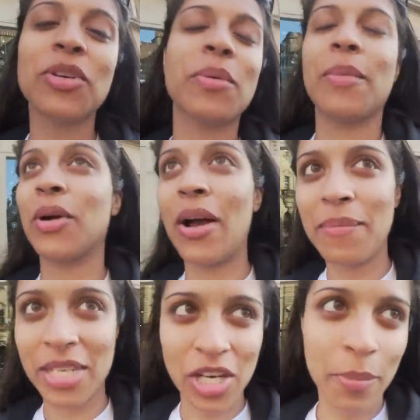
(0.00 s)
about my trip, I'm like, oh, I have
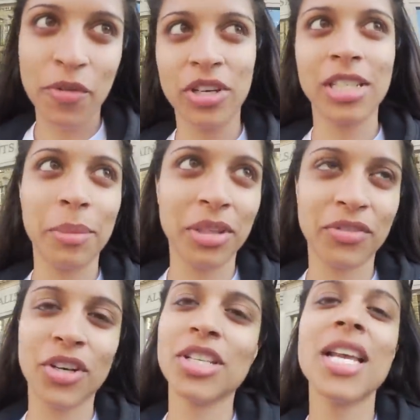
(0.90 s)
my stopover in Dublin
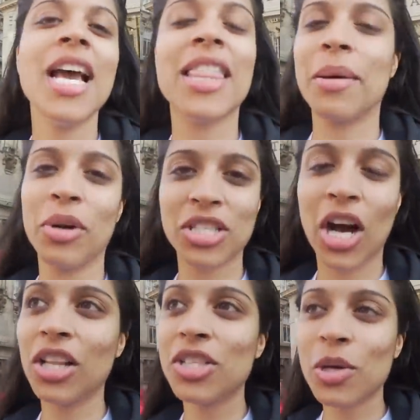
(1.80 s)
first, and then I'm going to
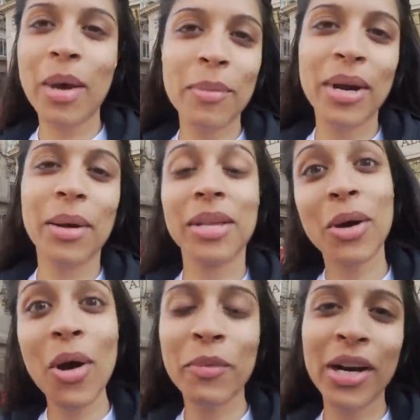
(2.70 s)
Scotland. So in my brain, I'm
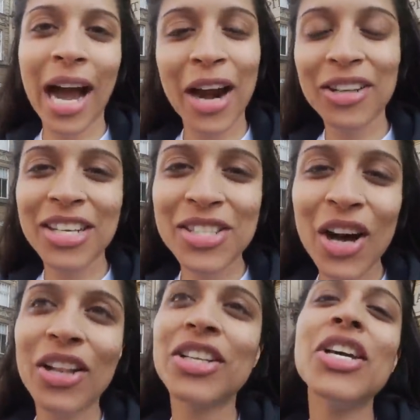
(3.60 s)
like, oh, I'm going to Ireland and
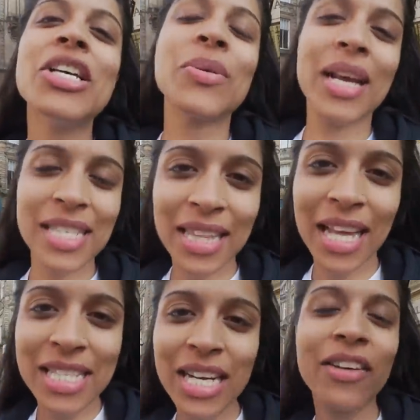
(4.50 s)
Scotland. So when I said
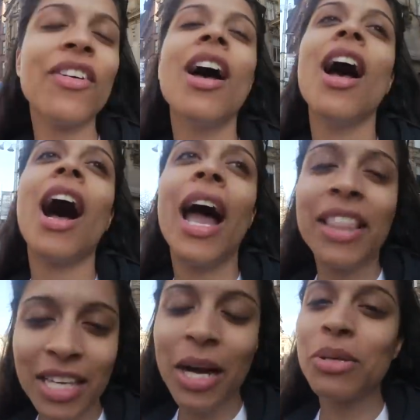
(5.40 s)
that stuff, I
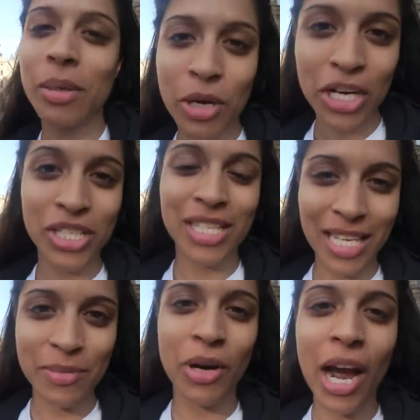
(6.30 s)
think I was subconsciously
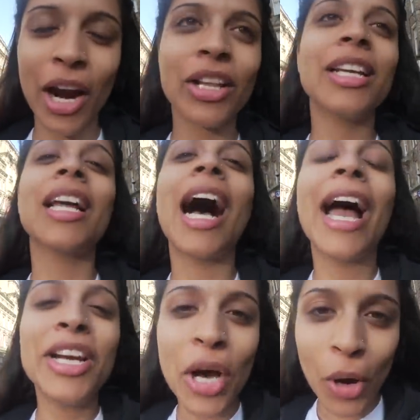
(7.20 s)
thinking about Ireland.
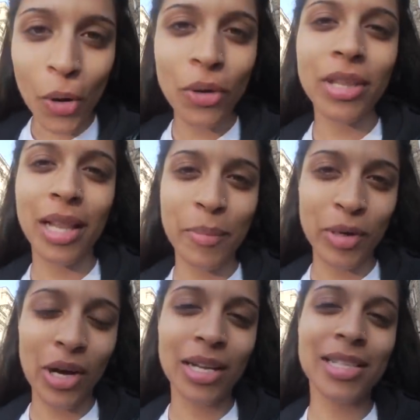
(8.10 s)
I know that
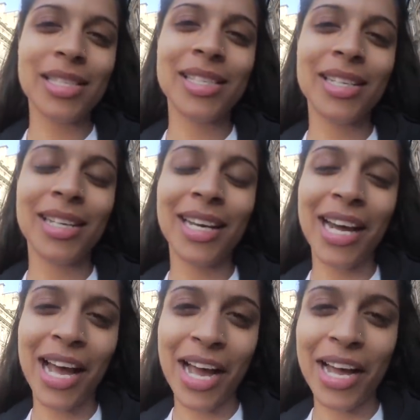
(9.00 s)
leprechauns
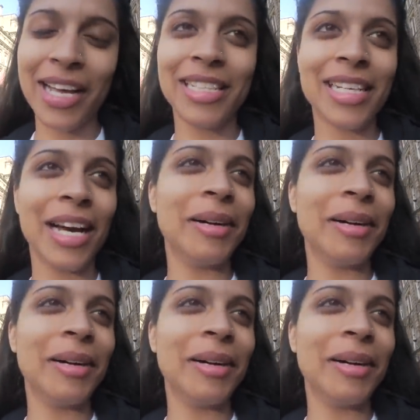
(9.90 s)
and